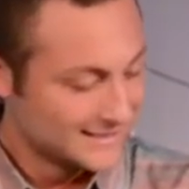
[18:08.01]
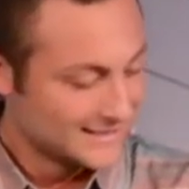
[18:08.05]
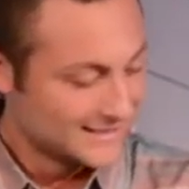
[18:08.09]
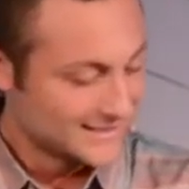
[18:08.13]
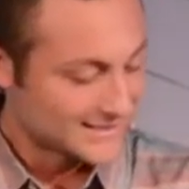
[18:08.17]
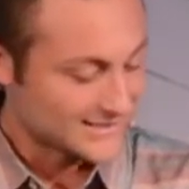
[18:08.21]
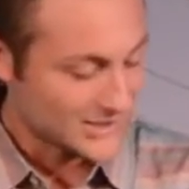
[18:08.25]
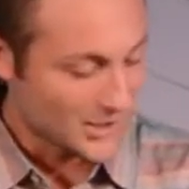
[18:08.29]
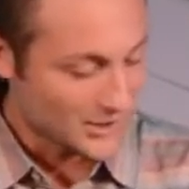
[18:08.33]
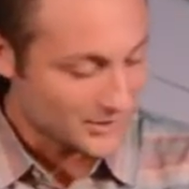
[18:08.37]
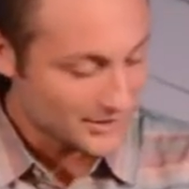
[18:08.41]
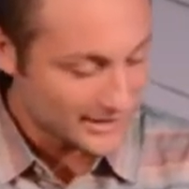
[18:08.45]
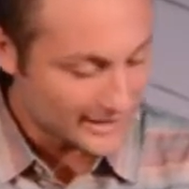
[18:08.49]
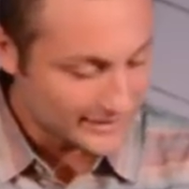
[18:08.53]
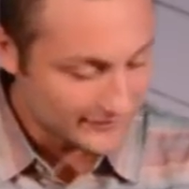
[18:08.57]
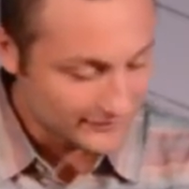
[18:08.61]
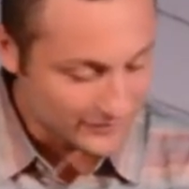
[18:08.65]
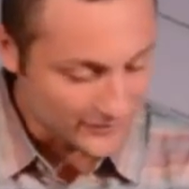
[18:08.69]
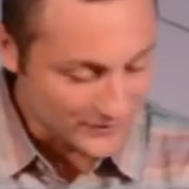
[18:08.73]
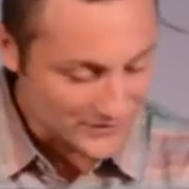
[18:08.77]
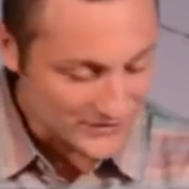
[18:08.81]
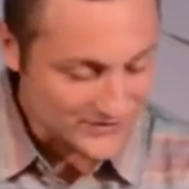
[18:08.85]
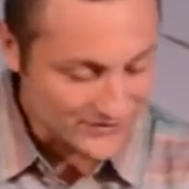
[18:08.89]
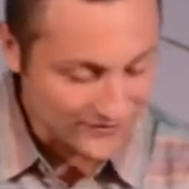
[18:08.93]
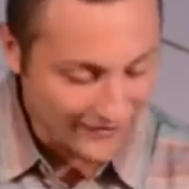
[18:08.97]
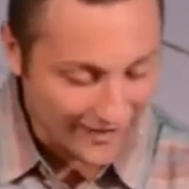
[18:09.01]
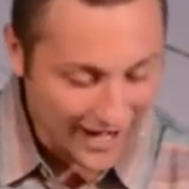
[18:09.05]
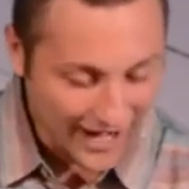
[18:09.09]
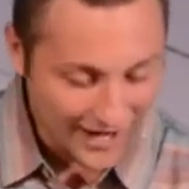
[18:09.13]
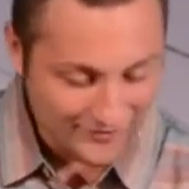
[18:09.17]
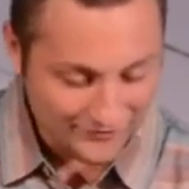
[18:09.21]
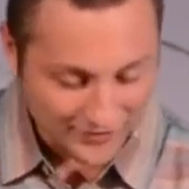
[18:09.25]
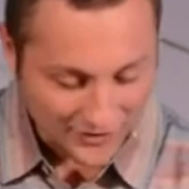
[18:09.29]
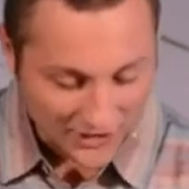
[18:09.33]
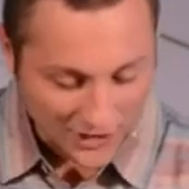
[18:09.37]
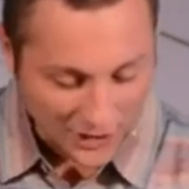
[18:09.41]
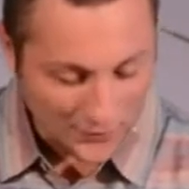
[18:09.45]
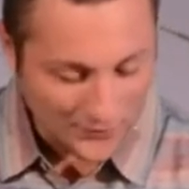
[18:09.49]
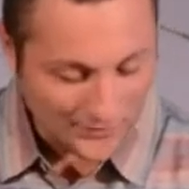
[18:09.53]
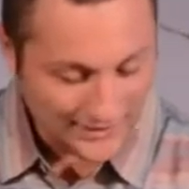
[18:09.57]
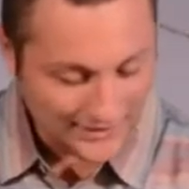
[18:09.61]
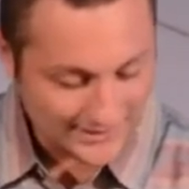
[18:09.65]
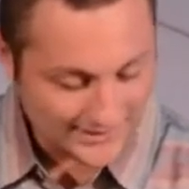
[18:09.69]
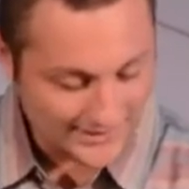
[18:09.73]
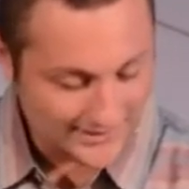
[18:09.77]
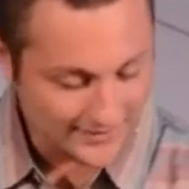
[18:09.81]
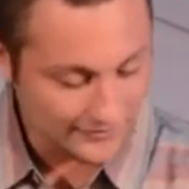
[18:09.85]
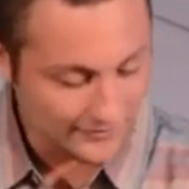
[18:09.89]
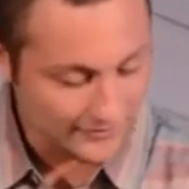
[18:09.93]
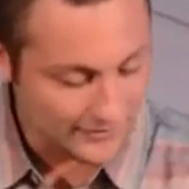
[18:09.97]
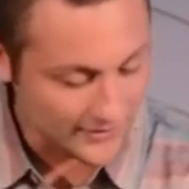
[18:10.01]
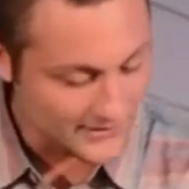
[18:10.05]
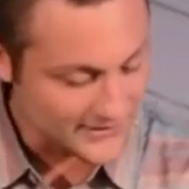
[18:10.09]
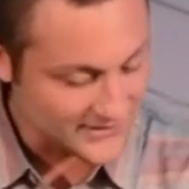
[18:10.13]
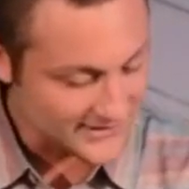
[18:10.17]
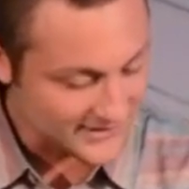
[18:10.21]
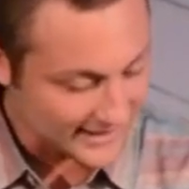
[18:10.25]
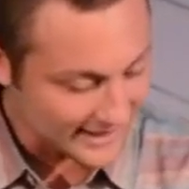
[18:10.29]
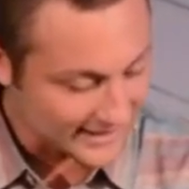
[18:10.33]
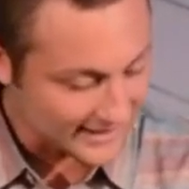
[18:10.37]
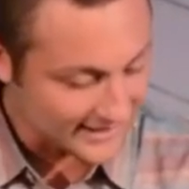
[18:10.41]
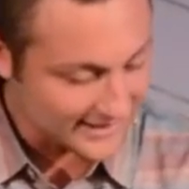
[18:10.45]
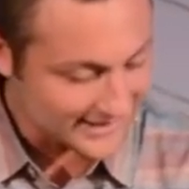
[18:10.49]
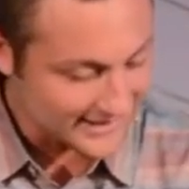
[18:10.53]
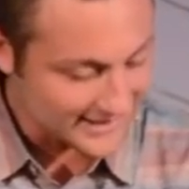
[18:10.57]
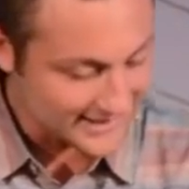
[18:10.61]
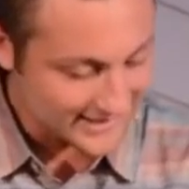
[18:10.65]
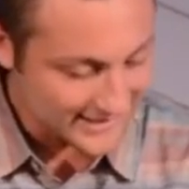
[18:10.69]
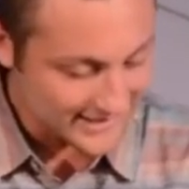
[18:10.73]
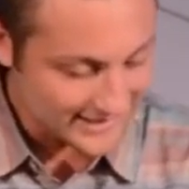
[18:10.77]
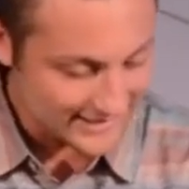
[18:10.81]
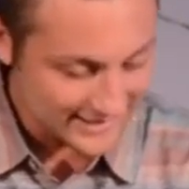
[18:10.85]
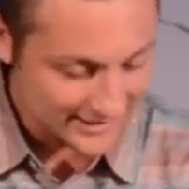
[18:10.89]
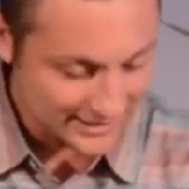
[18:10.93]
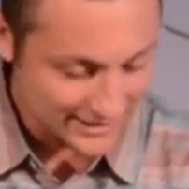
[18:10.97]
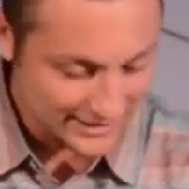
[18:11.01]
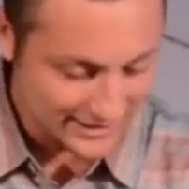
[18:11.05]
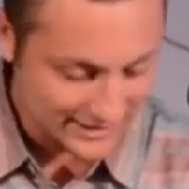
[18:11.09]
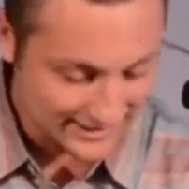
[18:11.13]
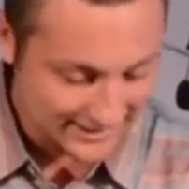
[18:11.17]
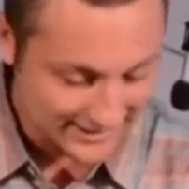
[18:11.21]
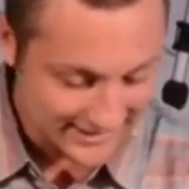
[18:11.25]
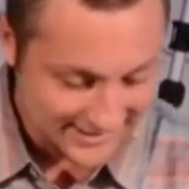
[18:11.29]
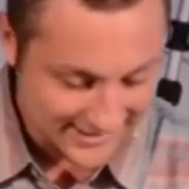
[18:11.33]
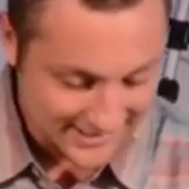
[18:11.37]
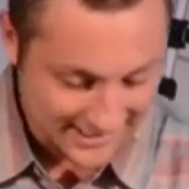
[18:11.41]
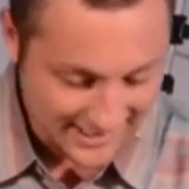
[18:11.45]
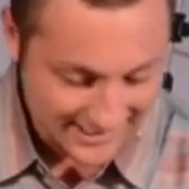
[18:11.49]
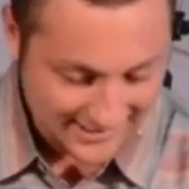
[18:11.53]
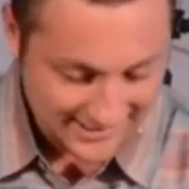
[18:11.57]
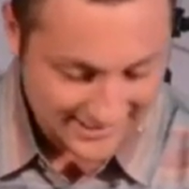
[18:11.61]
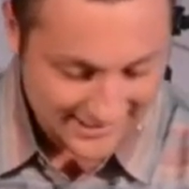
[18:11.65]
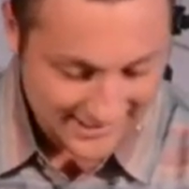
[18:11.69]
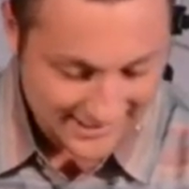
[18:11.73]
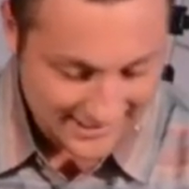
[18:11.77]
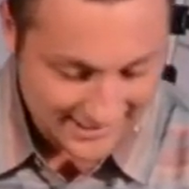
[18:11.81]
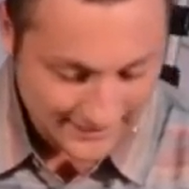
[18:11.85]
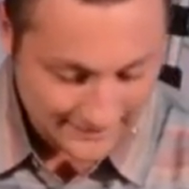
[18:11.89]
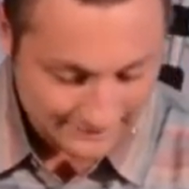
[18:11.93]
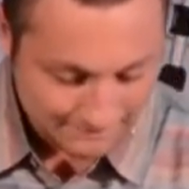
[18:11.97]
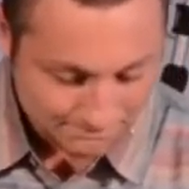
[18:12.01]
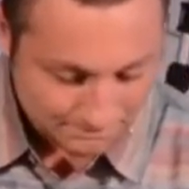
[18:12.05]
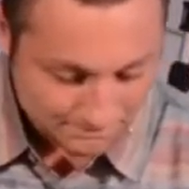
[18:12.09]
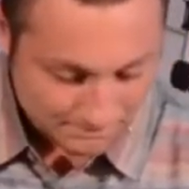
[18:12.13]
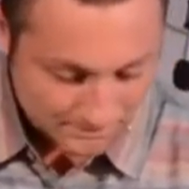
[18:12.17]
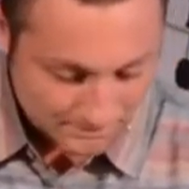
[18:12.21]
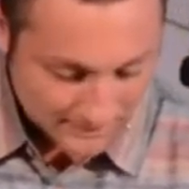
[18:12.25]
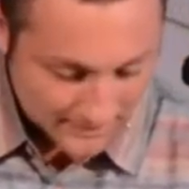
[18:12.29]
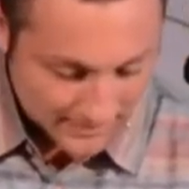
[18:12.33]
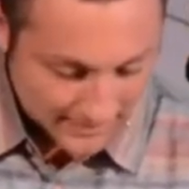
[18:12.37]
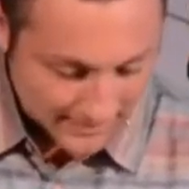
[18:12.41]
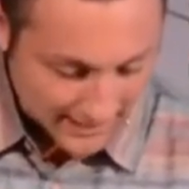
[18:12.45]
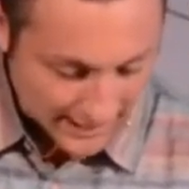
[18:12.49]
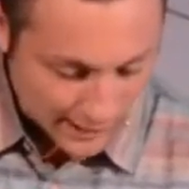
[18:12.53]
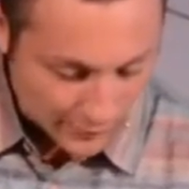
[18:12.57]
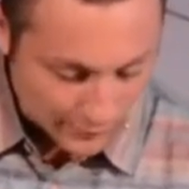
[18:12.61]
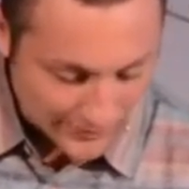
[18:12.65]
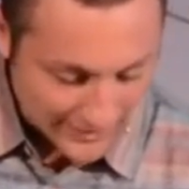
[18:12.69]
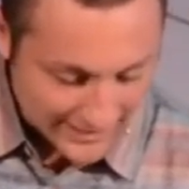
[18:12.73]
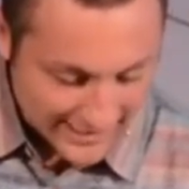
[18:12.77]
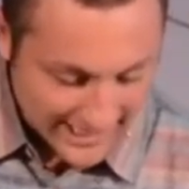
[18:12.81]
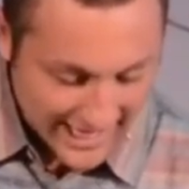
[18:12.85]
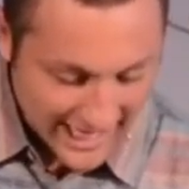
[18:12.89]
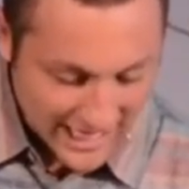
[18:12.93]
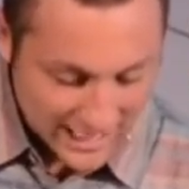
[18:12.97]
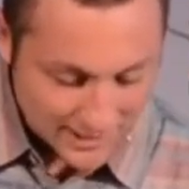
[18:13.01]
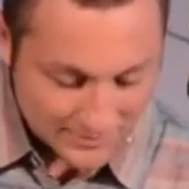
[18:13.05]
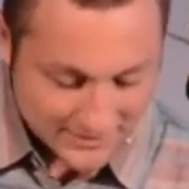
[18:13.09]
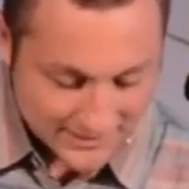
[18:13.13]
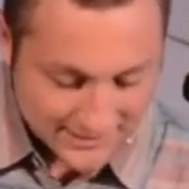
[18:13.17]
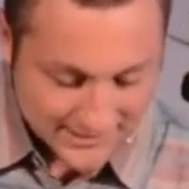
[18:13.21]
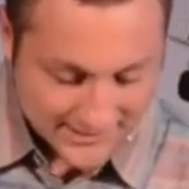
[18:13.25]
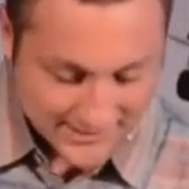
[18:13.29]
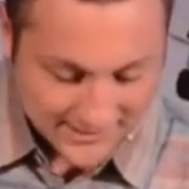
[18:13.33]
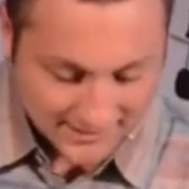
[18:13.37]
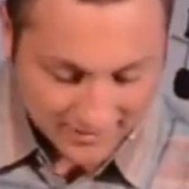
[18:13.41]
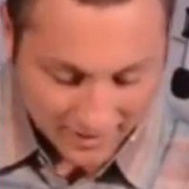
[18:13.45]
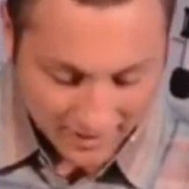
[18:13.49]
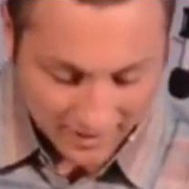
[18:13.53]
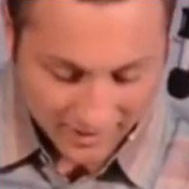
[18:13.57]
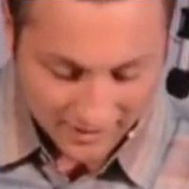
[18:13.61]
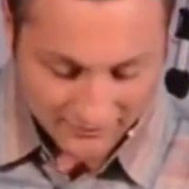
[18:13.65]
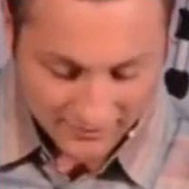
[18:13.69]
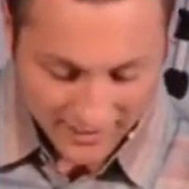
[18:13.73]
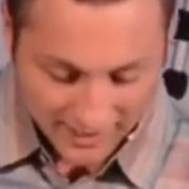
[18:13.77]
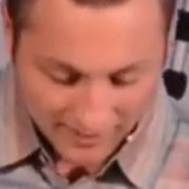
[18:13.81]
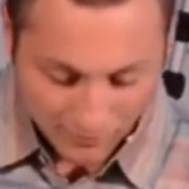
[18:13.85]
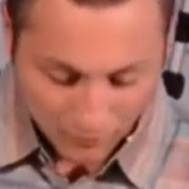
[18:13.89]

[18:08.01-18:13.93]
Starting in verse 5 and going into verse 6, it says, And when Haman saw that